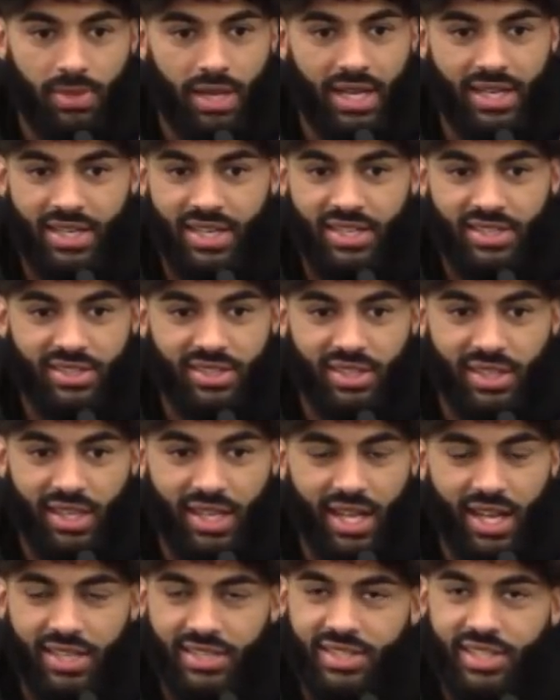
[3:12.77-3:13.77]
I instantly
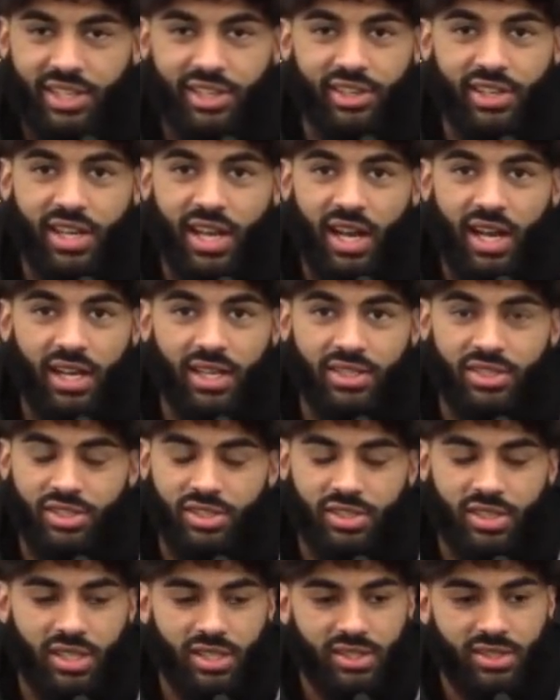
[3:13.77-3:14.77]
got teary-eyed
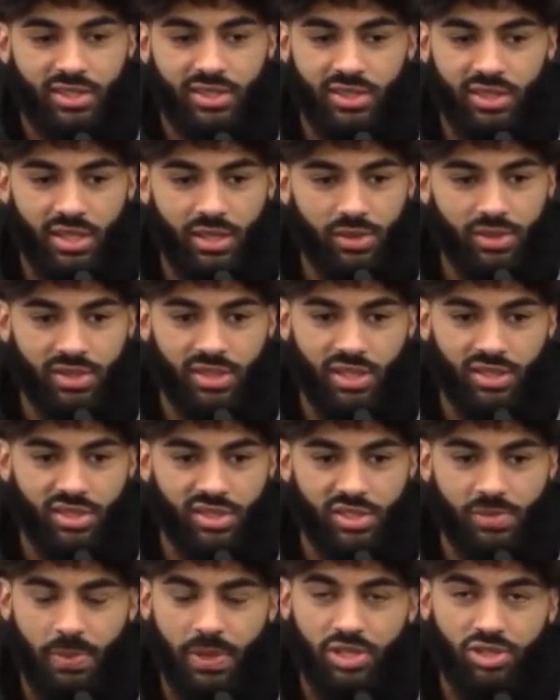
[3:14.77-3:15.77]
just because it was such a
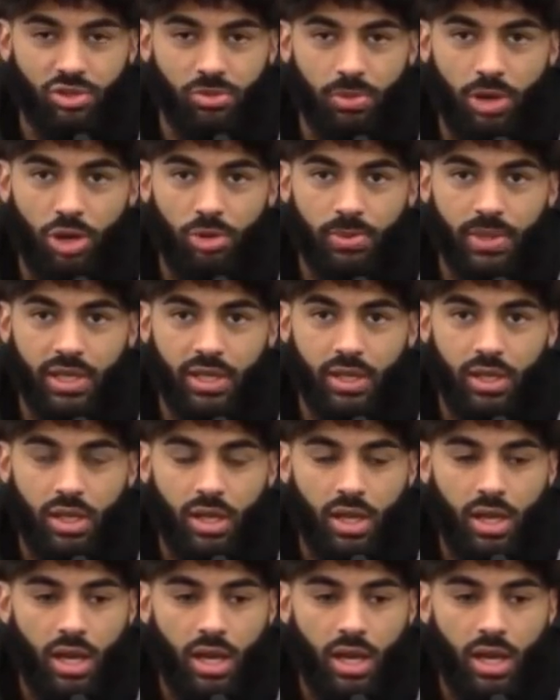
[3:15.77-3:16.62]
special moment.